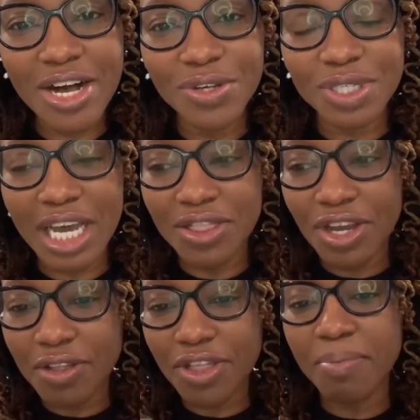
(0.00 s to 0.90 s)
like there
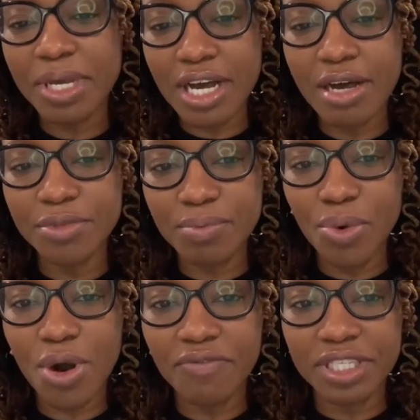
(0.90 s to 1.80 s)
becomes more of a
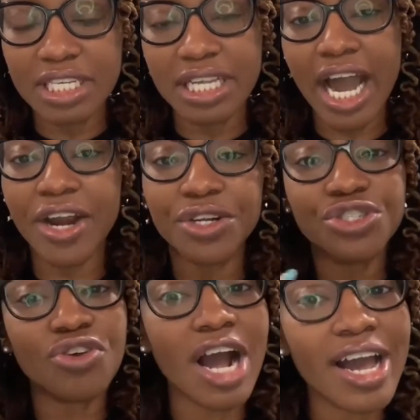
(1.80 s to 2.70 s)
desire to
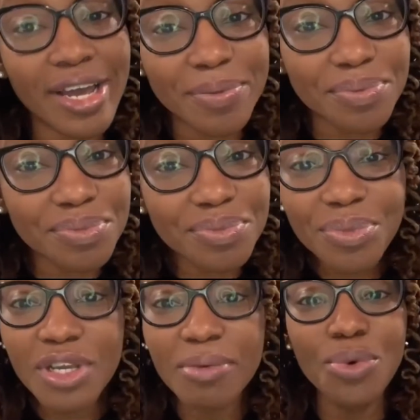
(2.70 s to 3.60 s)
try,
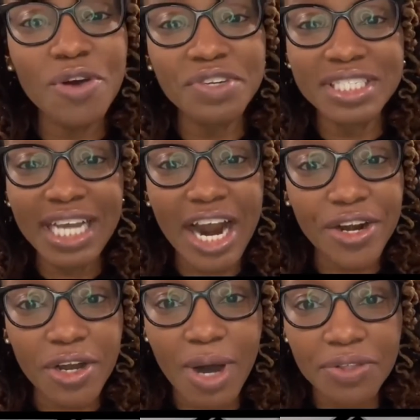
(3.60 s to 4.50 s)
more of a desire to go
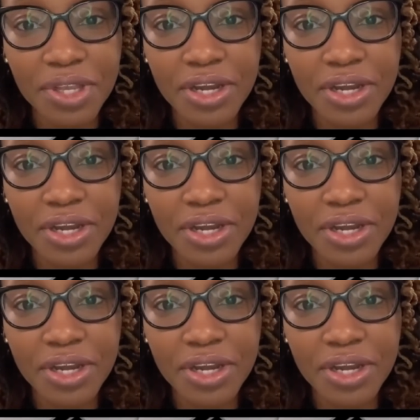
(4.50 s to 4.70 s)
out there,